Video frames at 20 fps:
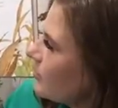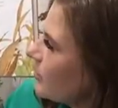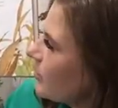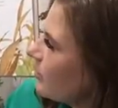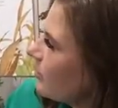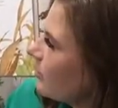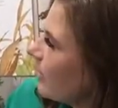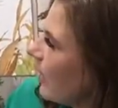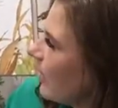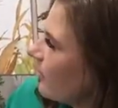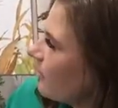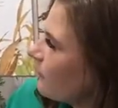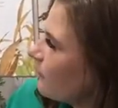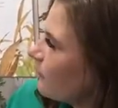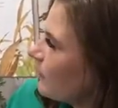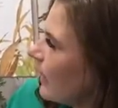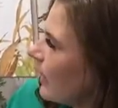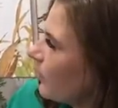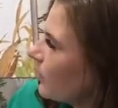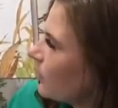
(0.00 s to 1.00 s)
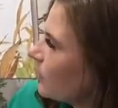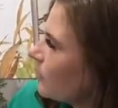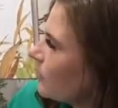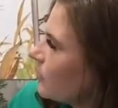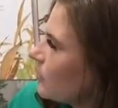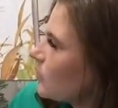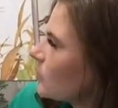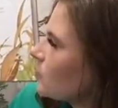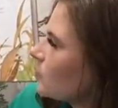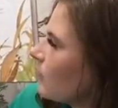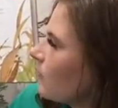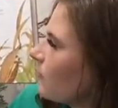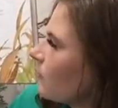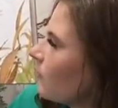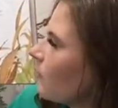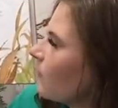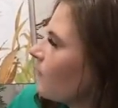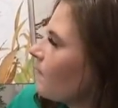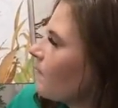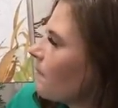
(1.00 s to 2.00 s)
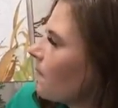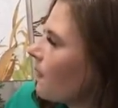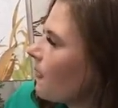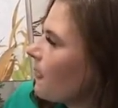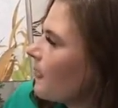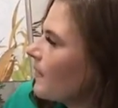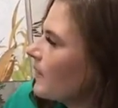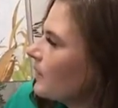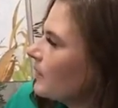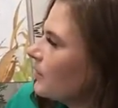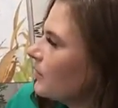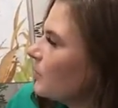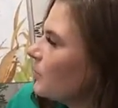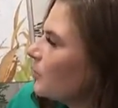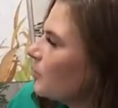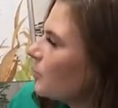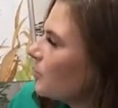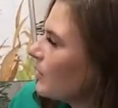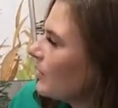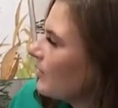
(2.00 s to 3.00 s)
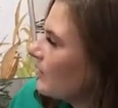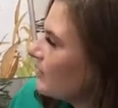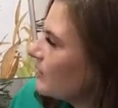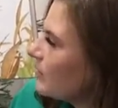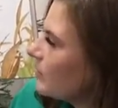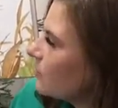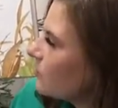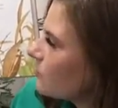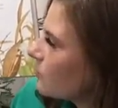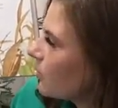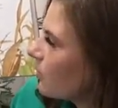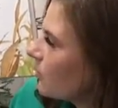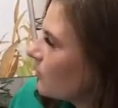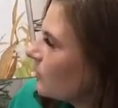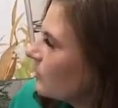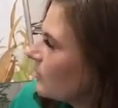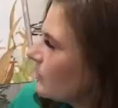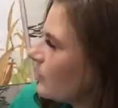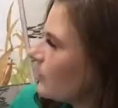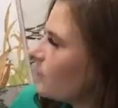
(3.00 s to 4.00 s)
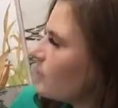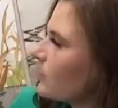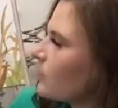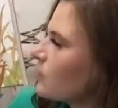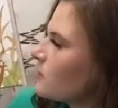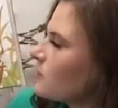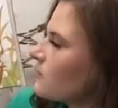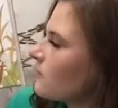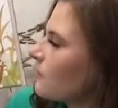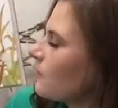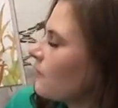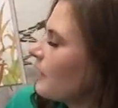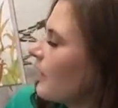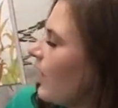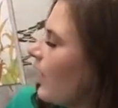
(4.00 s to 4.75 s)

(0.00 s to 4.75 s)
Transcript: chill and flowers shrivel. New queens and drones emerge from the